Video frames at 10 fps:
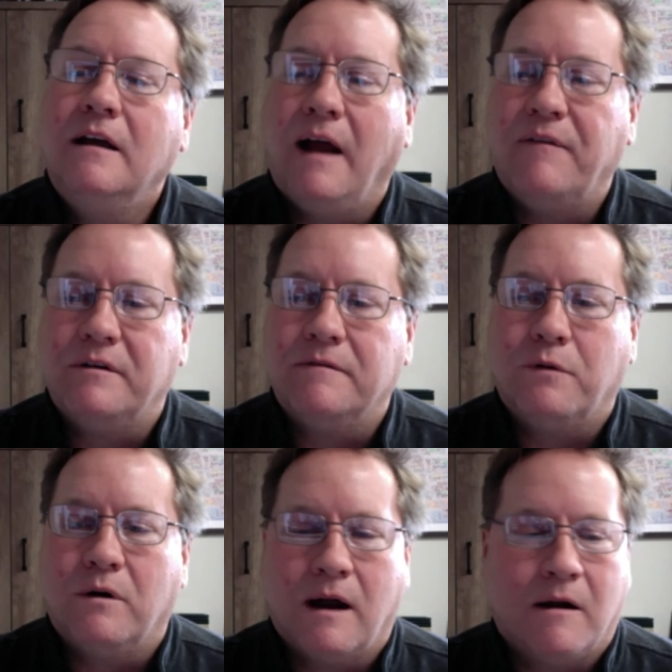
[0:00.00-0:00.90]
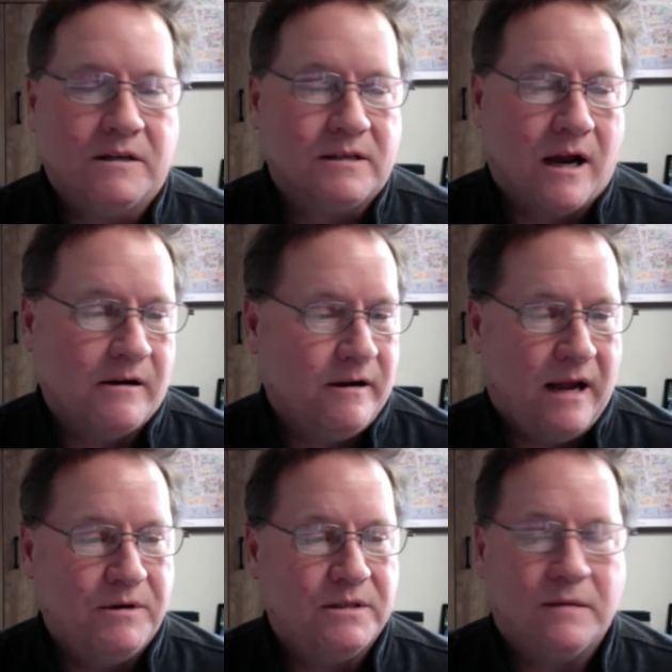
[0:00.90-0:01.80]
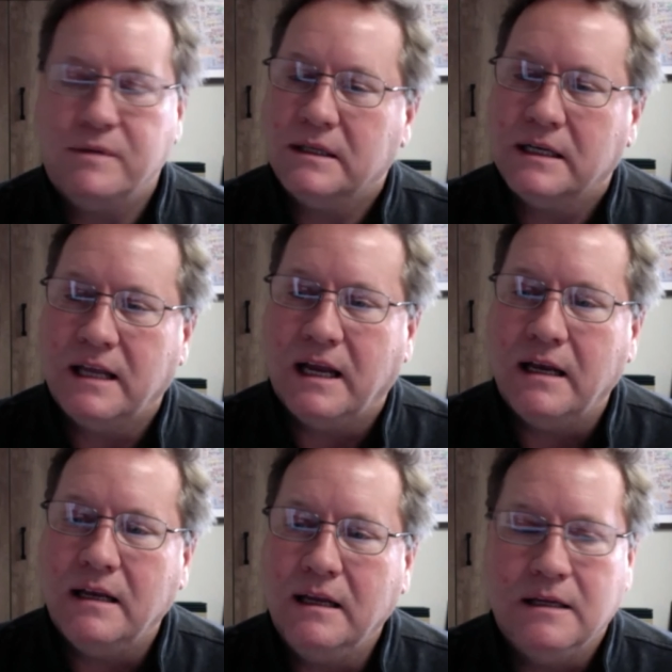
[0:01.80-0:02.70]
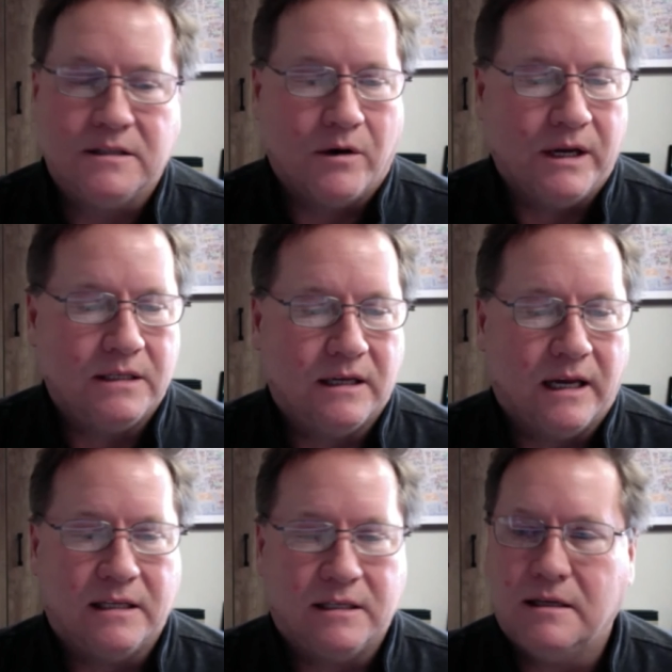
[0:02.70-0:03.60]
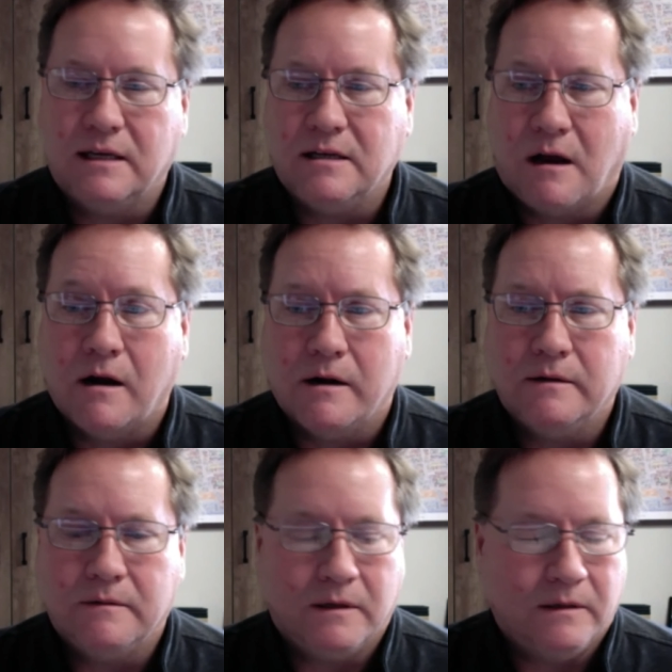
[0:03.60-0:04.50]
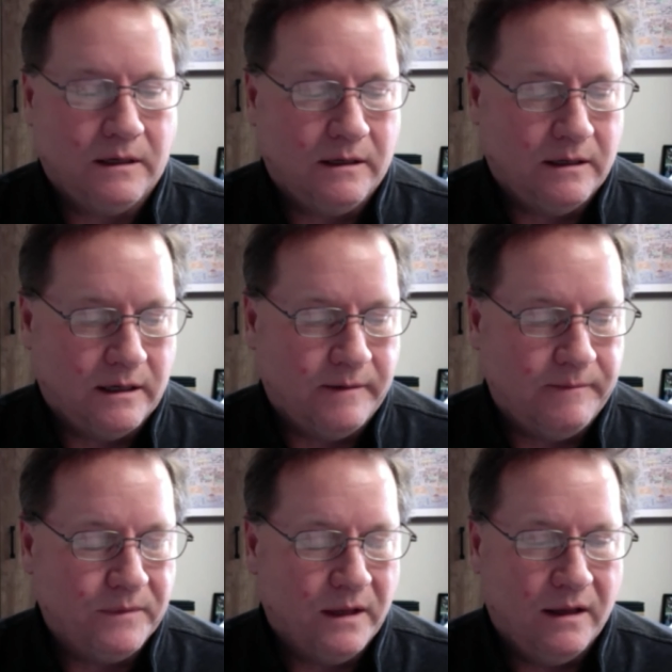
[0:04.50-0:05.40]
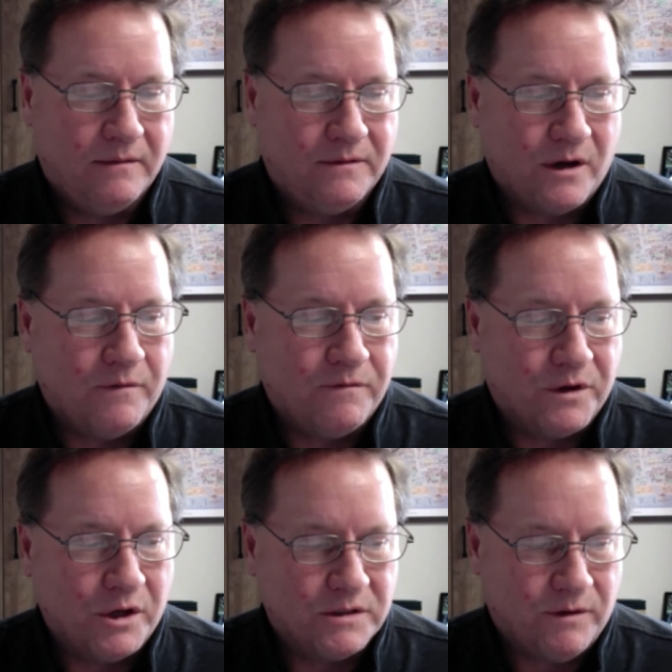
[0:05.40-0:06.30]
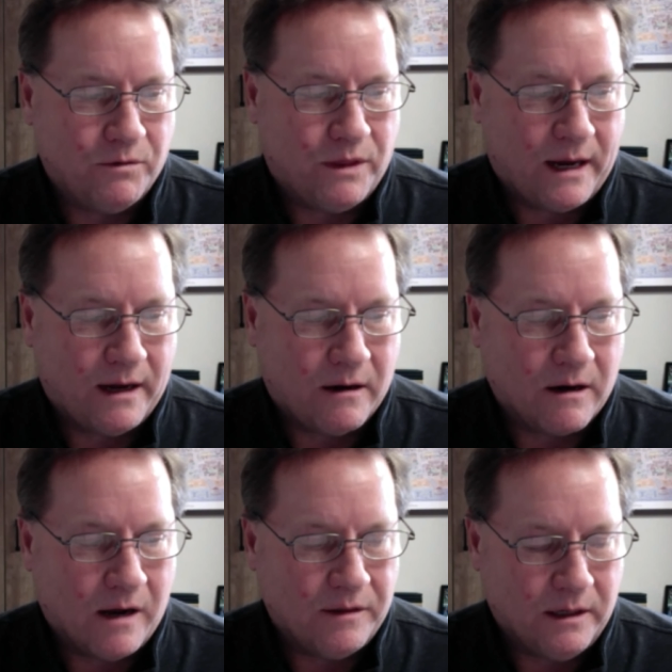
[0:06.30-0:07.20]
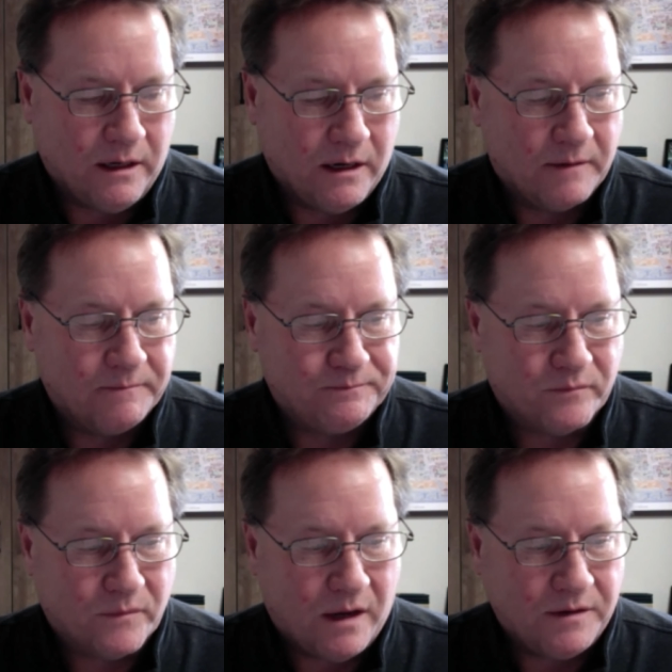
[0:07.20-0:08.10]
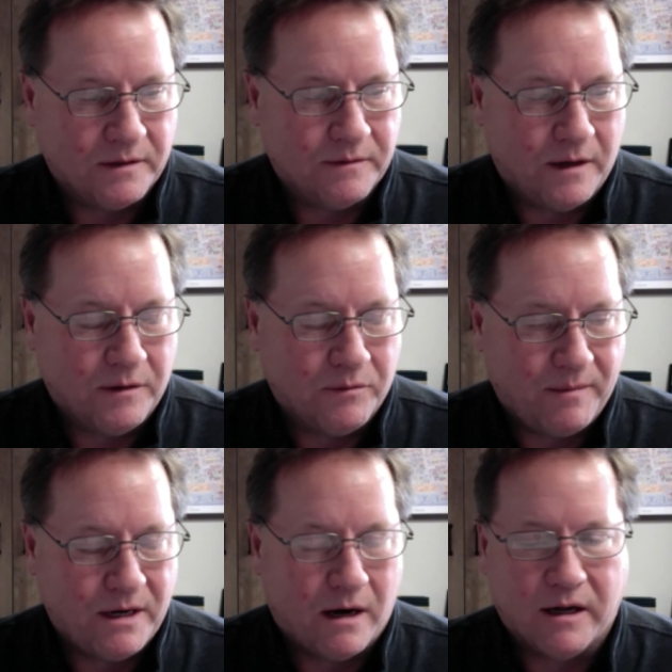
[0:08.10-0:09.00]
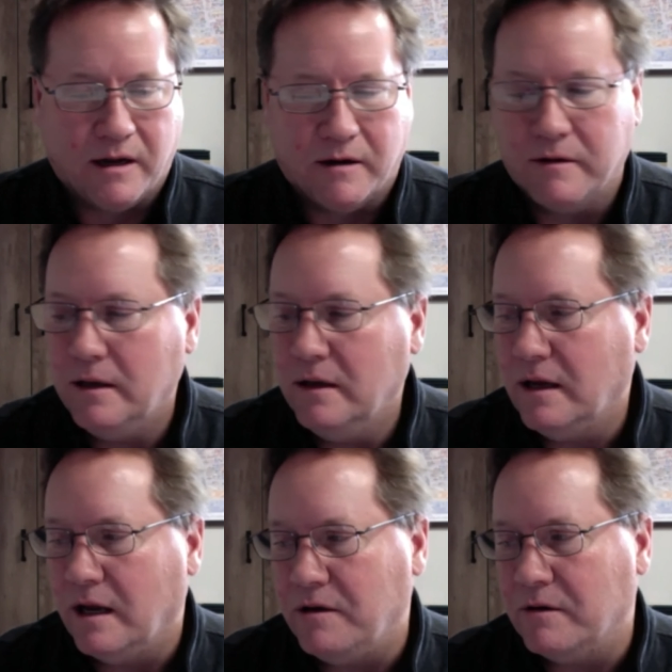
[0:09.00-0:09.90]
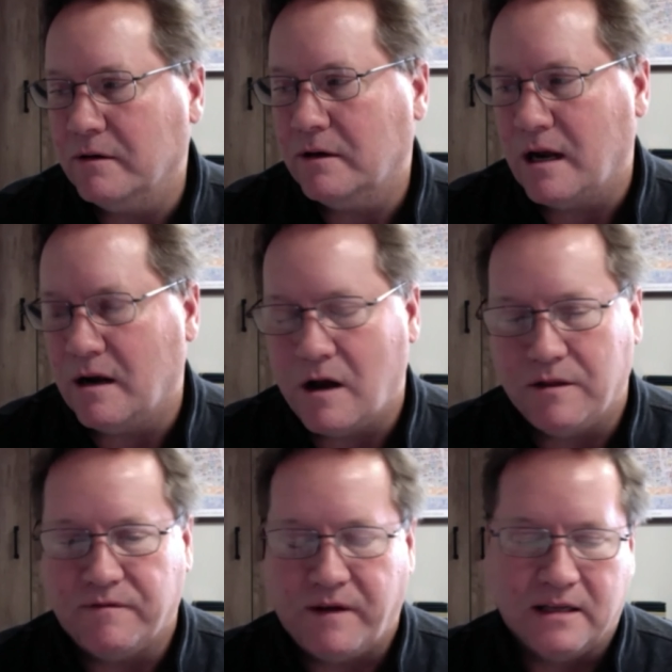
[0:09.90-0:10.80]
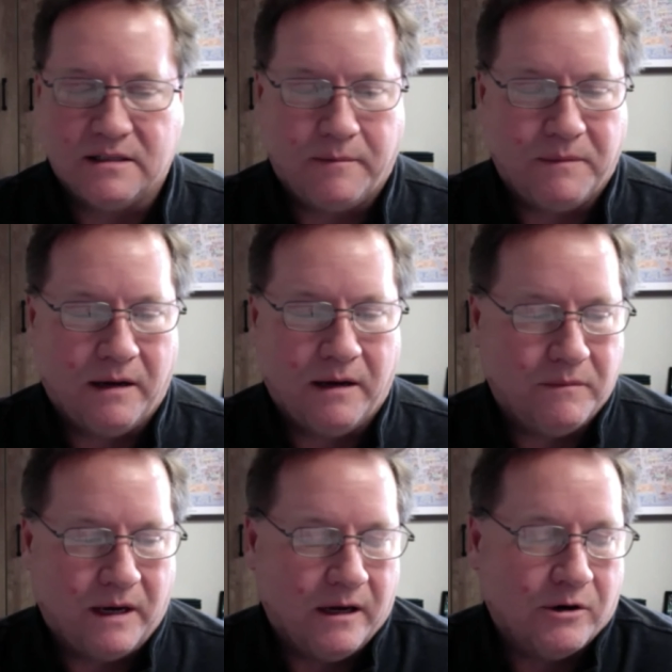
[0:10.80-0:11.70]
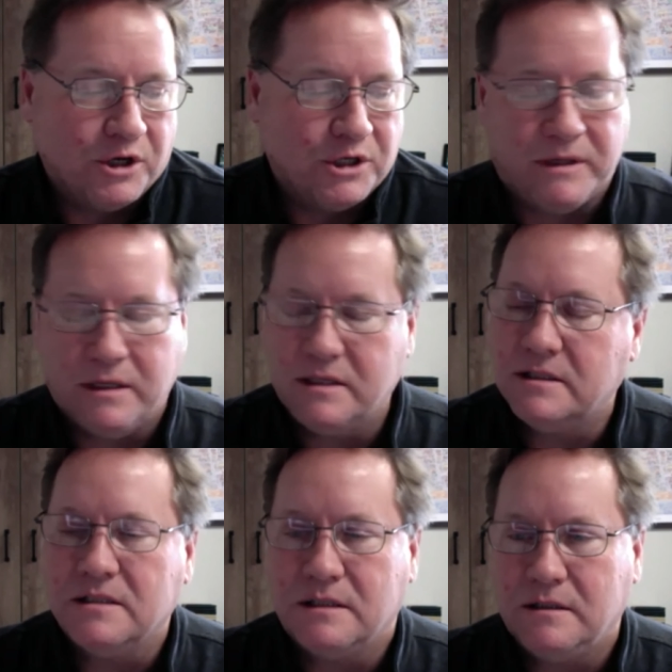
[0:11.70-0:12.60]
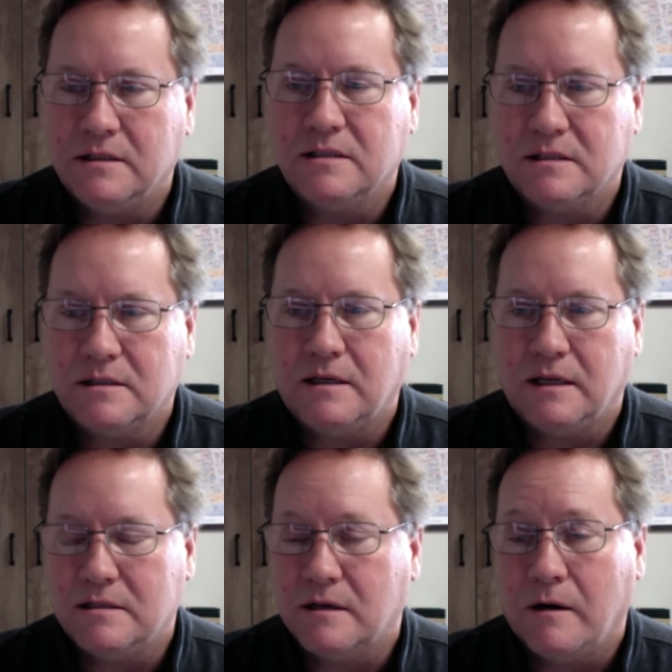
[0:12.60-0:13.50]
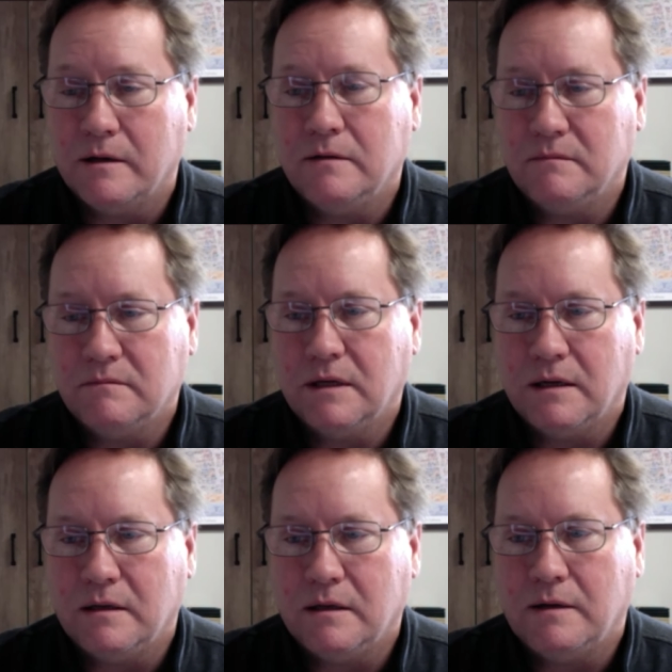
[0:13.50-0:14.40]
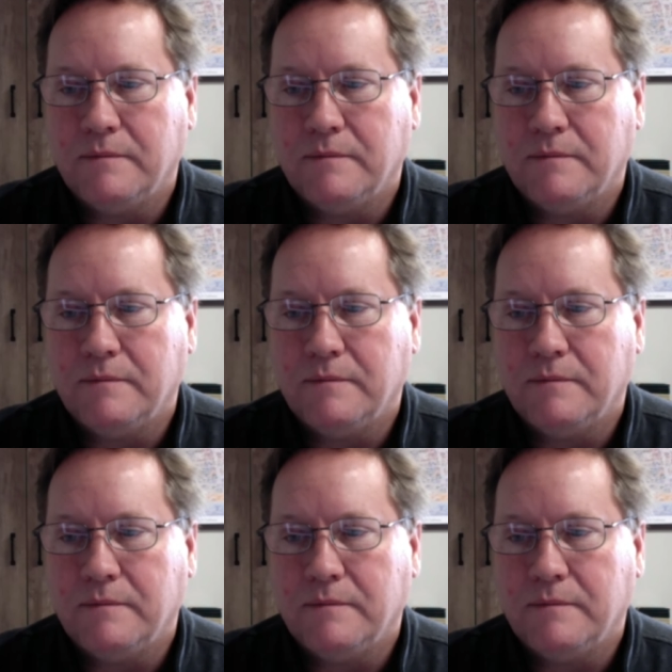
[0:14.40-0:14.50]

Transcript: after a 4-hour soccer game or something like that. So it's hard. And so for those of you that are on the webinar here and you're kind of on the fence, my encouragement is just get started and